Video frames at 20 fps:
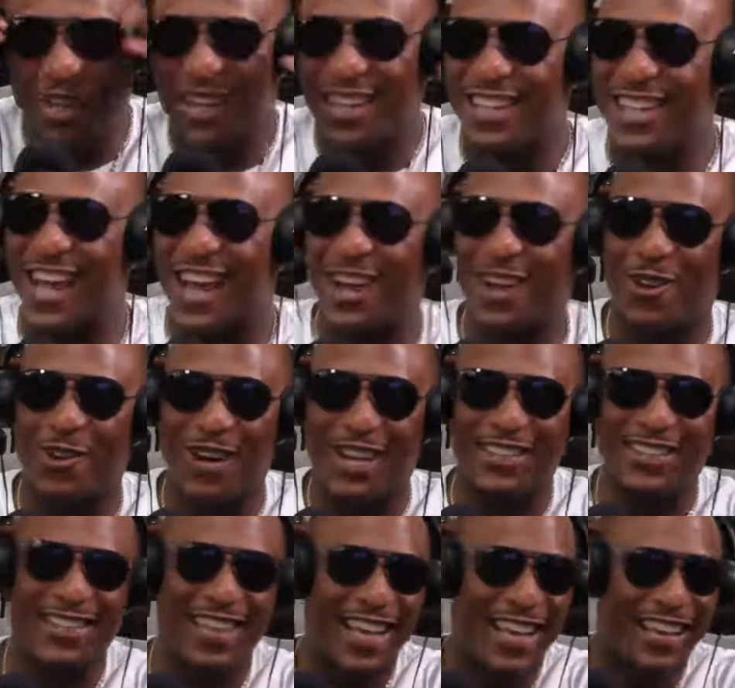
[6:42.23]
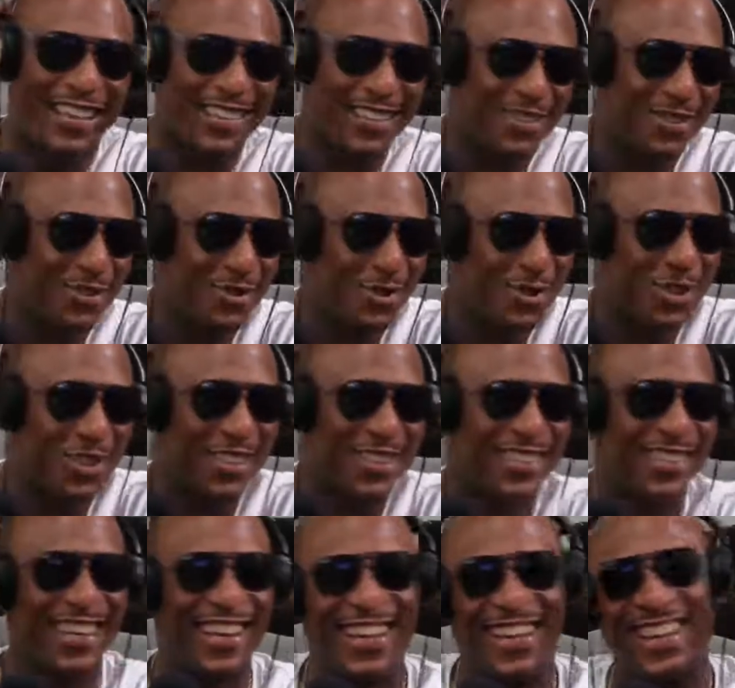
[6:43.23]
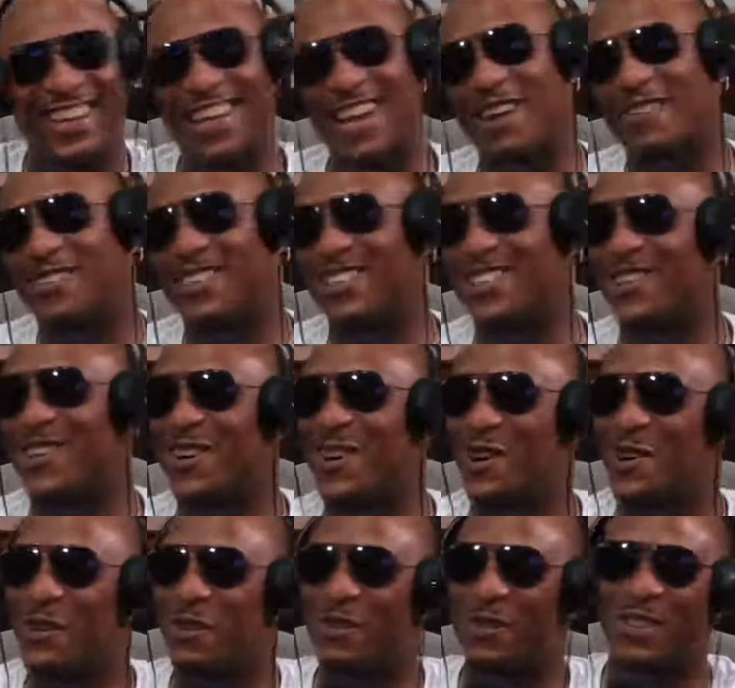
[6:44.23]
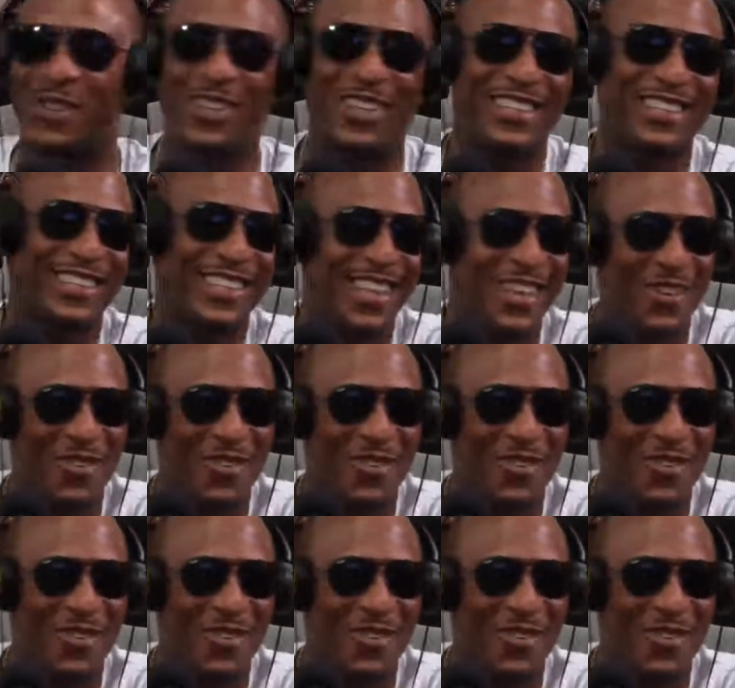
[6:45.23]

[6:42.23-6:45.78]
Y'all great talents, you know what I'm saying? Got restore hope, you know what I'm saying?